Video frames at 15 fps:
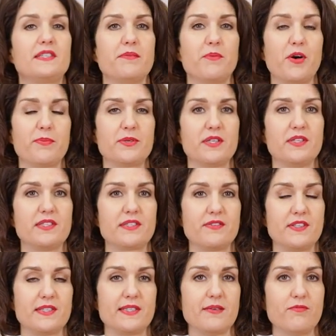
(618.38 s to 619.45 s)
some options
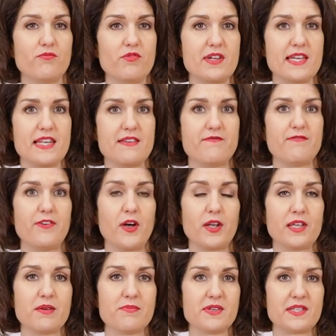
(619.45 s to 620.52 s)
for some really
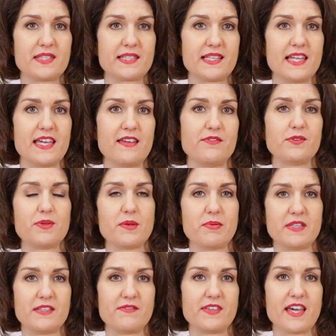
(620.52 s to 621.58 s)
voluminous sleeves with a
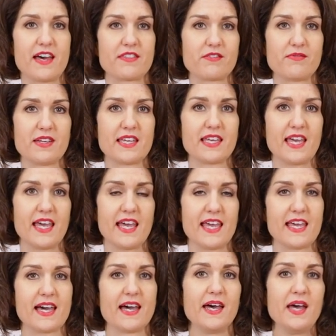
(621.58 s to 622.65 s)
bit of gathering
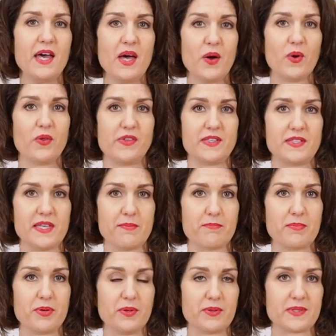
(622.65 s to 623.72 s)
here, or the
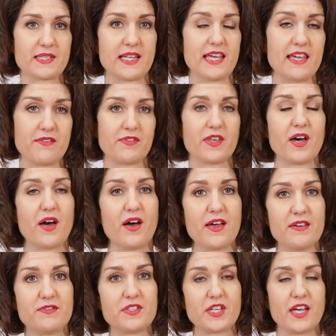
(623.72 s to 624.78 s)
simple sleeve that
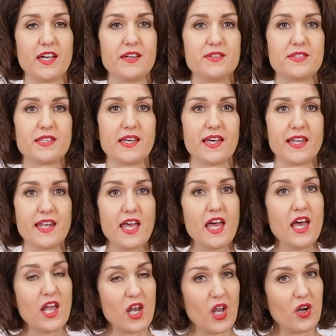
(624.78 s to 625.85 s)
I've chosen,
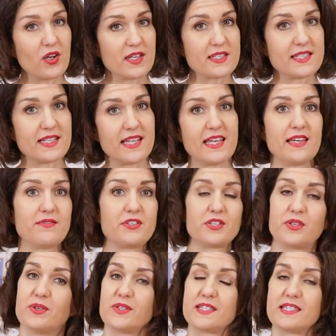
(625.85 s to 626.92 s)
longer sleeves,
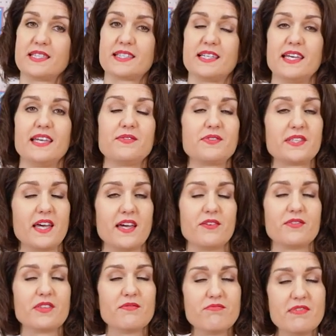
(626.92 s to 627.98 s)
shorter sleeves.
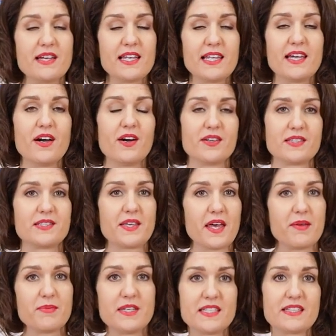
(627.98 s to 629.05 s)
So there really are
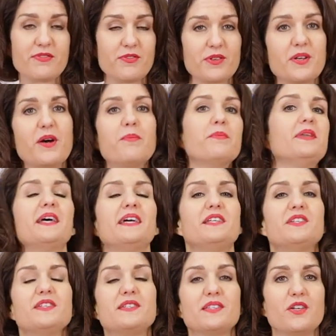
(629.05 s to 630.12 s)
so many different
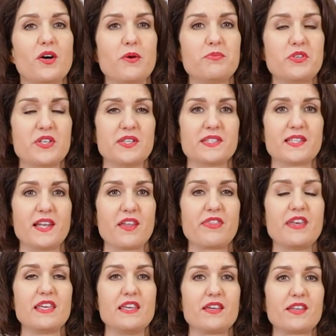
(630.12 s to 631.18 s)
combinations and options, and I
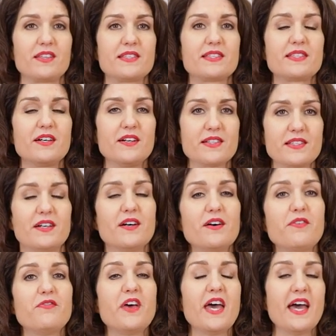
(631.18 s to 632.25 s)
think you can start
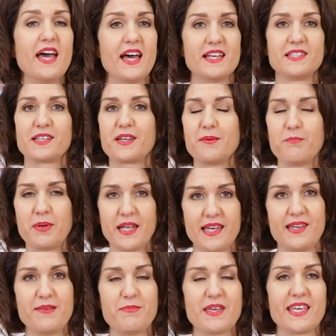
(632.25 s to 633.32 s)
off as a
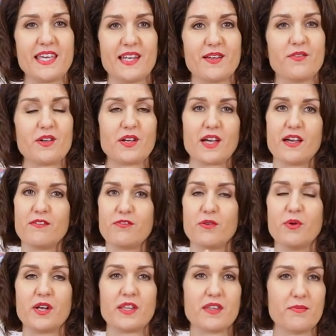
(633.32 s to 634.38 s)
complete beginner and go
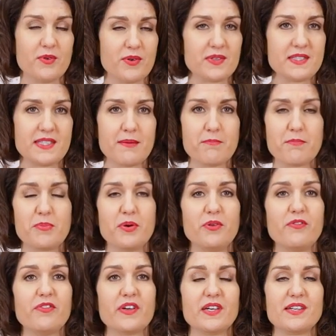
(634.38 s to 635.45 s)
for one of the more
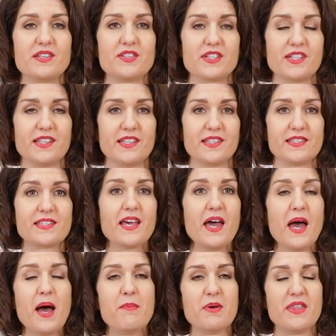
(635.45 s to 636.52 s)
simple versions,
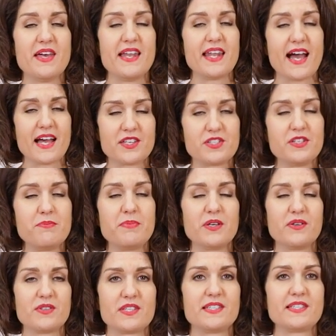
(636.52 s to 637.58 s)
but then as you
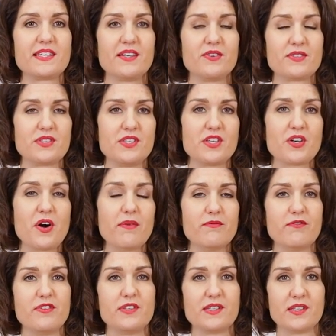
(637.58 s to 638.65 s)
build your skills and your
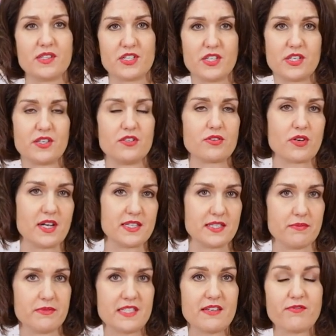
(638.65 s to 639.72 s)
confidence, you can try
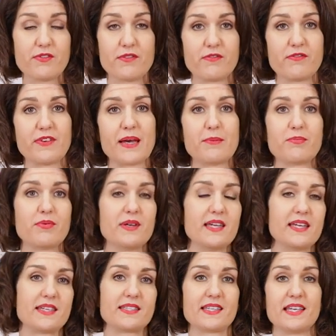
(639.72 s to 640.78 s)
some different
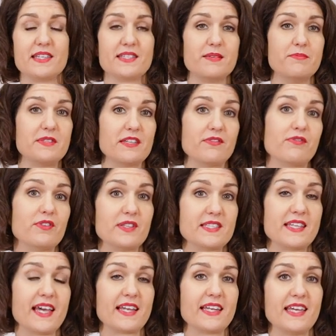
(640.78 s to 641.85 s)
fabrics and some different
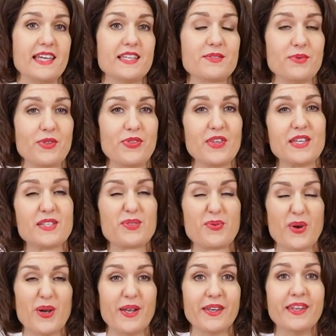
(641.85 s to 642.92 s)
techniques with this
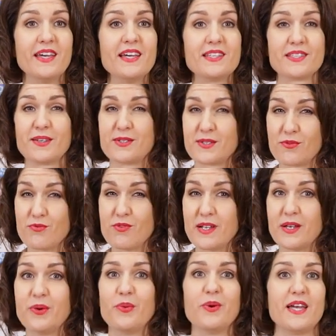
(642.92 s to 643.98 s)
one. So it's a
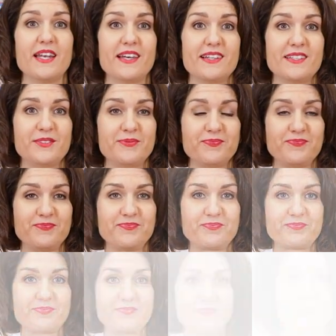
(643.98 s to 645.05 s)
real winner.
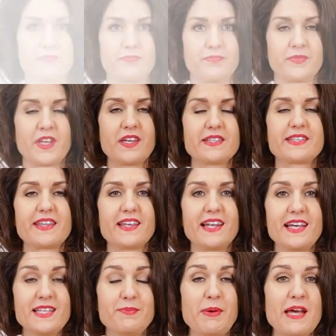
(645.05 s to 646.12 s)
So the
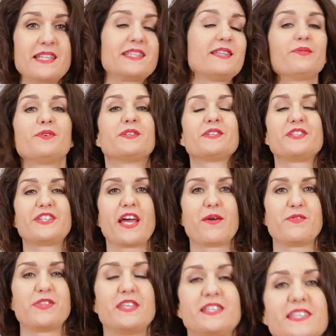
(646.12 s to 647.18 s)
last pattern I want to share
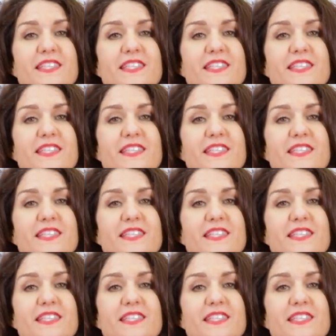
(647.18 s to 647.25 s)
with you